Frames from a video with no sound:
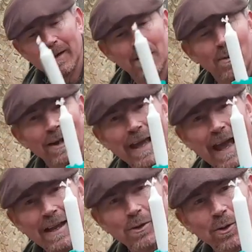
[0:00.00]
and my
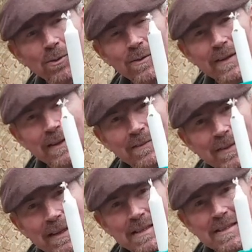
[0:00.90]
candle
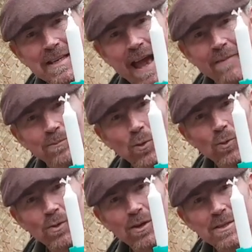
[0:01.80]
is sat all
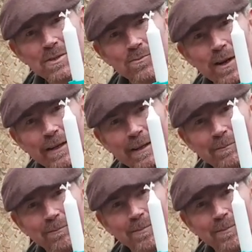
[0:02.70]
nice and ready.